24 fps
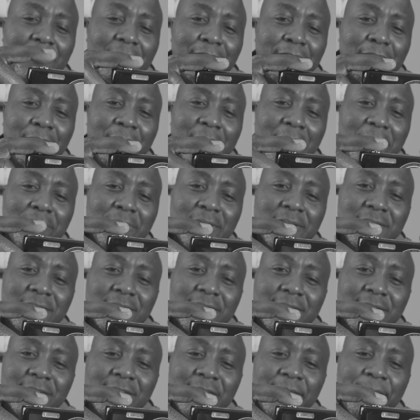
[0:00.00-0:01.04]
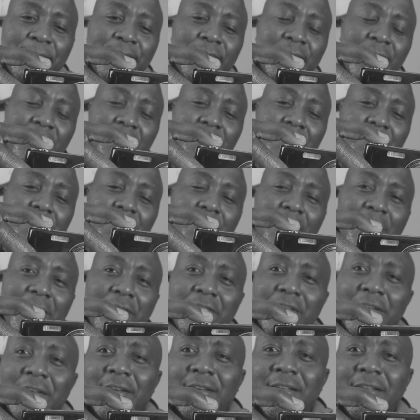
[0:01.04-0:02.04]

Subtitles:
for my business, one thing